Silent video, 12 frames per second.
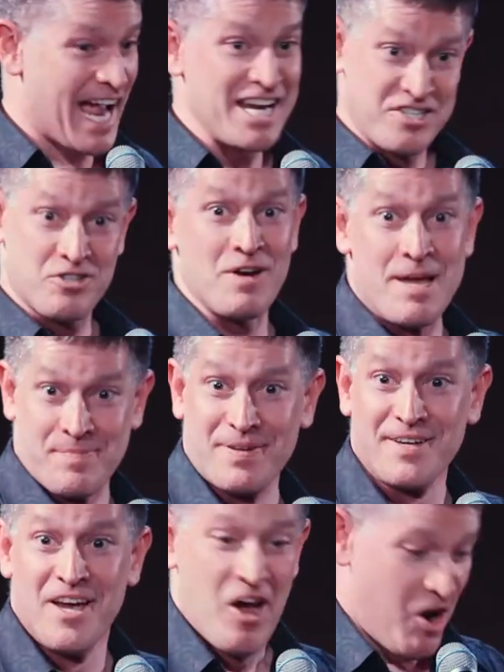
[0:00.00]
I trip
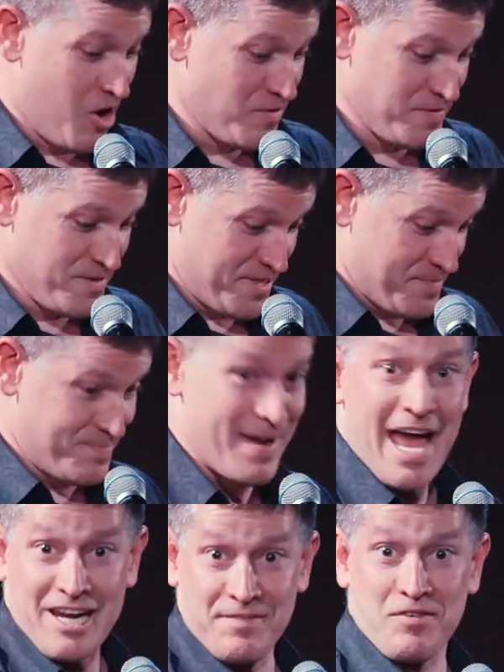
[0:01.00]
over the
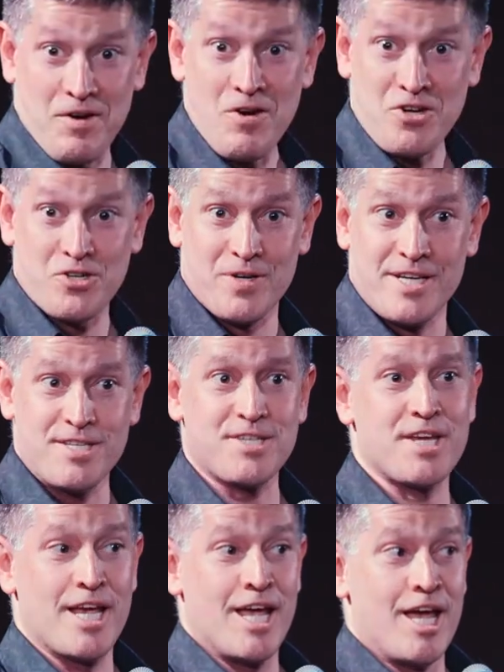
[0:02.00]
bag of groceries